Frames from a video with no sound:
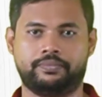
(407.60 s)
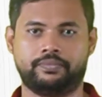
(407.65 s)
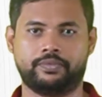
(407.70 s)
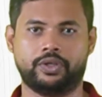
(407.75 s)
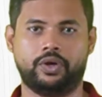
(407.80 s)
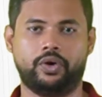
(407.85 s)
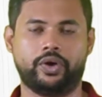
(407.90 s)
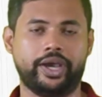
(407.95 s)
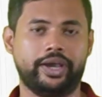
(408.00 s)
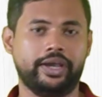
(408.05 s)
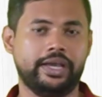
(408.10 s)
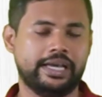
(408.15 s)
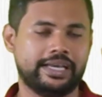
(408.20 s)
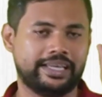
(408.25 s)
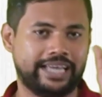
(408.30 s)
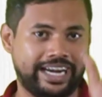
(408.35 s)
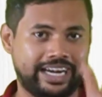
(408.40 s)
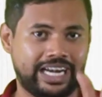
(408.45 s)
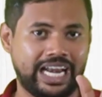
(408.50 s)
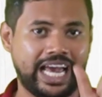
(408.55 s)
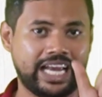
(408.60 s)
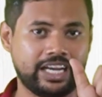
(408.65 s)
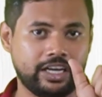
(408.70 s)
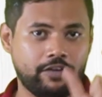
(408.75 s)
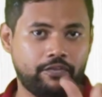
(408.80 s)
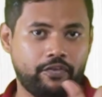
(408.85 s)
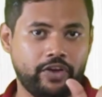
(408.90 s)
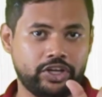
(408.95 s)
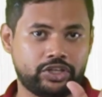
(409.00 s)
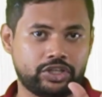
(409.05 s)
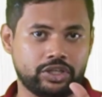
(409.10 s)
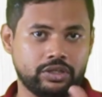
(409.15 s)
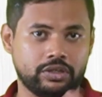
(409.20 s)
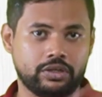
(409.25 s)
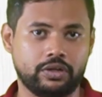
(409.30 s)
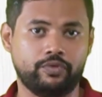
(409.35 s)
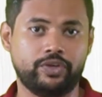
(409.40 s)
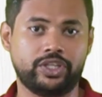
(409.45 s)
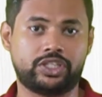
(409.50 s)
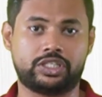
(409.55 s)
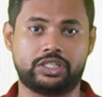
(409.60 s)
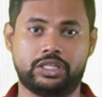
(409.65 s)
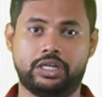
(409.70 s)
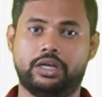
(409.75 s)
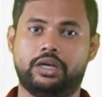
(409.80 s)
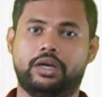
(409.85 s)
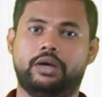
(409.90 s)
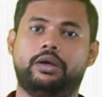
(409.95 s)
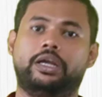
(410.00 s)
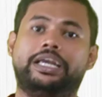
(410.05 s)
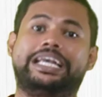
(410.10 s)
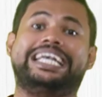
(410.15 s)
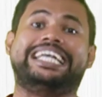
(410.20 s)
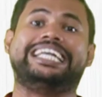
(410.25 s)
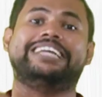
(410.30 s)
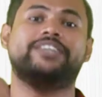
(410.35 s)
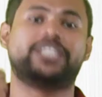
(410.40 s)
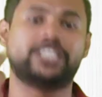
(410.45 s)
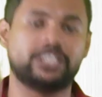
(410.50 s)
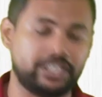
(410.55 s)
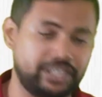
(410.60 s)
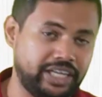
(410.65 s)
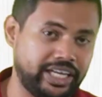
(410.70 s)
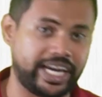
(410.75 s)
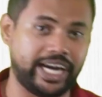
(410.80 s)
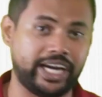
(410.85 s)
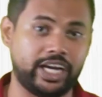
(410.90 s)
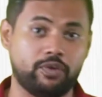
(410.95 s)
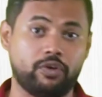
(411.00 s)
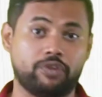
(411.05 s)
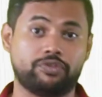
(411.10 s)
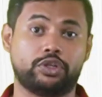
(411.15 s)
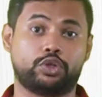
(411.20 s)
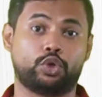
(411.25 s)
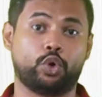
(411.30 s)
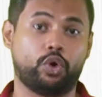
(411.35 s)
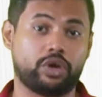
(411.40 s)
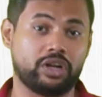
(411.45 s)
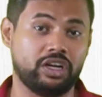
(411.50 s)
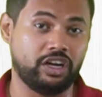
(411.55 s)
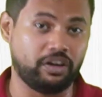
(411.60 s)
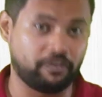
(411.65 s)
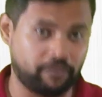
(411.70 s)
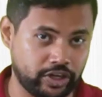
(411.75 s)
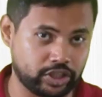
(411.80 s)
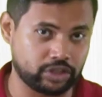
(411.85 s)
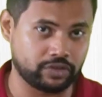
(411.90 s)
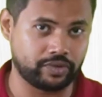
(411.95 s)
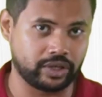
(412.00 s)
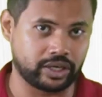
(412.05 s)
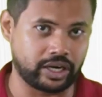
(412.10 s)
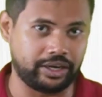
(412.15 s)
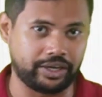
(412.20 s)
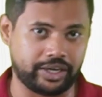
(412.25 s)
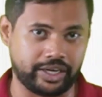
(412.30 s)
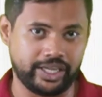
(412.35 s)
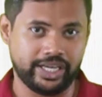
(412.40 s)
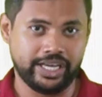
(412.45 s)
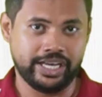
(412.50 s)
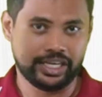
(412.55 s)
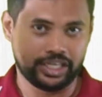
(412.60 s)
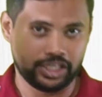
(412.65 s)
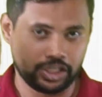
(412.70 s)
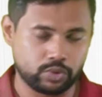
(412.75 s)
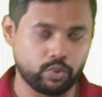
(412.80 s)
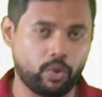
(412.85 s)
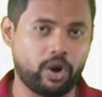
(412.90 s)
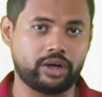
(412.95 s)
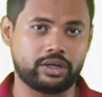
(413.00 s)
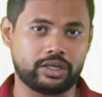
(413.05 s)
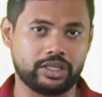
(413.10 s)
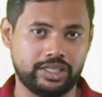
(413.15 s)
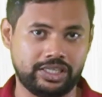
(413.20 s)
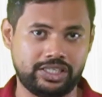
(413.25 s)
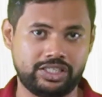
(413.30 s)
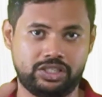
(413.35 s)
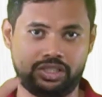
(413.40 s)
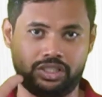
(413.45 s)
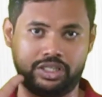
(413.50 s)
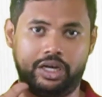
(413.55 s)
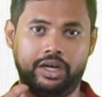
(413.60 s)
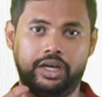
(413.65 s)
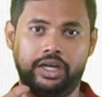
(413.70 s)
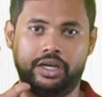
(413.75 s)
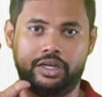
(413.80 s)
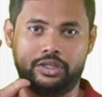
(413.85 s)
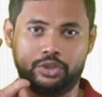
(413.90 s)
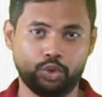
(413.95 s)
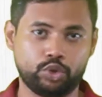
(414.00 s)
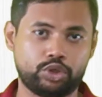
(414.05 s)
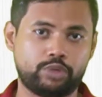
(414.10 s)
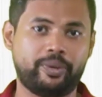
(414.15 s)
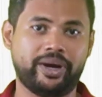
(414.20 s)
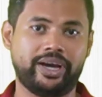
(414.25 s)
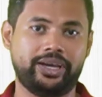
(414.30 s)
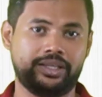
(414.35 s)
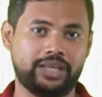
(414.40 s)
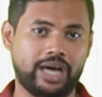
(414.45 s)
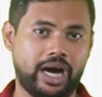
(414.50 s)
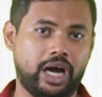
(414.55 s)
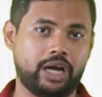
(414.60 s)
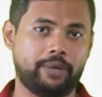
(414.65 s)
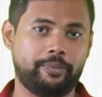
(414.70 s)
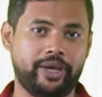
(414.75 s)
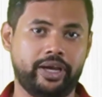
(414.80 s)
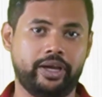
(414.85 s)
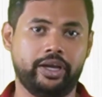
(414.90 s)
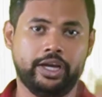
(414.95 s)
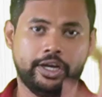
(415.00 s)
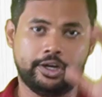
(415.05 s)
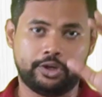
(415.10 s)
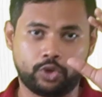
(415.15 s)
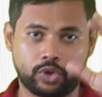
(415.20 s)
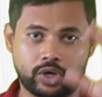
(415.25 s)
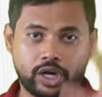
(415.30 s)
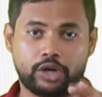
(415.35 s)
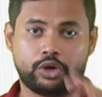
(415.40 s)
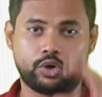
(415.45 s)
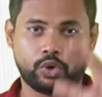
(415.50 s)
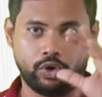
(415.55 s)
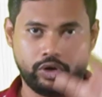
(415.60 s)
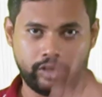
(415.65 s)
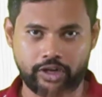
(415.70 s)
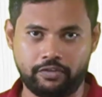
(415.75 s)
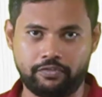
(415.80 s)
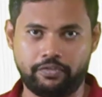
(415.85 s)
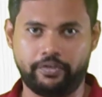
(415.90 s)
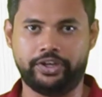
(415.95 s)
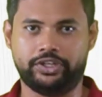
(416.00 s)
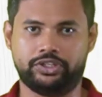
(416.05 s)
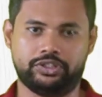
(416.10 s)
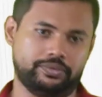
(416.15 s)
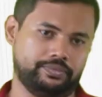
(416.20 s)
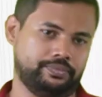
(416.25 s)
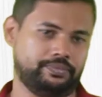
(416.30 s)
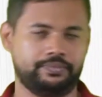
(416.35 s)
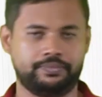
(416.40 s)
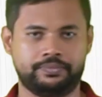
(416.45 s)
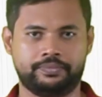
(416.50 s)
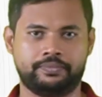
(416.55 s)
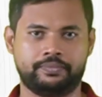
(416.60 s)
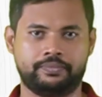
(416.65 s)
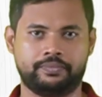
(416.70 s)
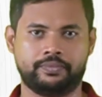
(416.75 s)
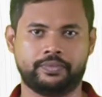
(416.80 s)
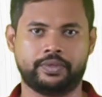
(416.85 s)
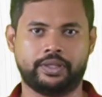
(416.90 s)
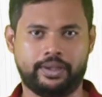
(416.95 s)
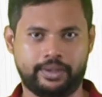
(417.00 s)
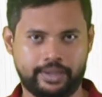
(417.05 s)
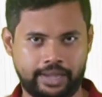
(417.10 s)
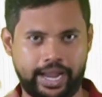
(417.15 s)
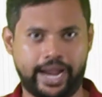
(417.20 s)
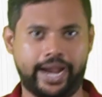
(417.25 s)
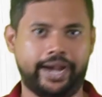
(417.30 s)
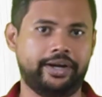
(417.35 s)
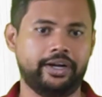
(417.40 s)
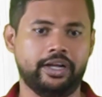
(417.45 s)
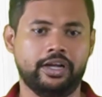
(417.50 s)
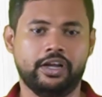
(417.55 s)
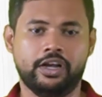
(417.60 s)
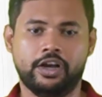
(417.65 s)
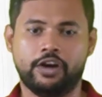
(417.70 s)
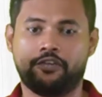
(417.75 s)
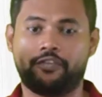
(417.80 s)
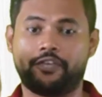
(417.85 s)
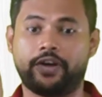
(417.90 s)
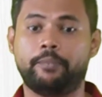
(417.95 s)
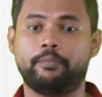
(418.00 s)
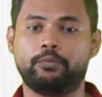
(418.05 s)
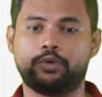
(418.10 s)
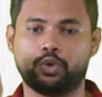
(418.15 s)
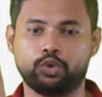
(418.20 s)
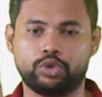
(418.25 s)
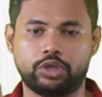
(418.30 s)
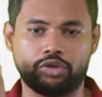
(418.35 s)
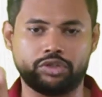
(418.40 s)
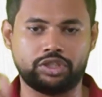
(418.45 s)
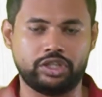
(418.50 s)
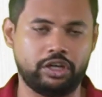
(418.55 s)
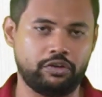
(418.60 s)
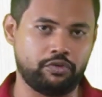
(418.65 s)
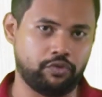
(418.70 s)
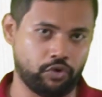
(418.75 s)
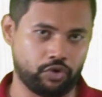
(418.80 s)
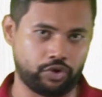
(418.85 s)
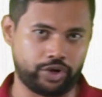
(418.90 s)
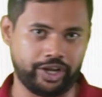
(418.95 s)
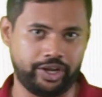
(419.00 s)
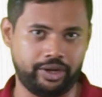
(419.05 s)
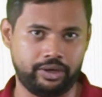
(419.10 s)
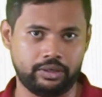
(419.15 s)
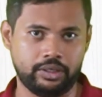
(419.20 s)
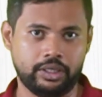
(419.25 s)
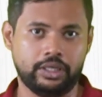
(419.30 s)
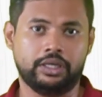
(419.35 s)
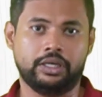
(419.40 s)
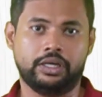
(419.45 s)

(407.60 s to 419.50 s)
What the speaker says: Okay, headline inflation, which is indicative of the total inflation of the country, is what is used by the RBI to control inflation. And from 2014,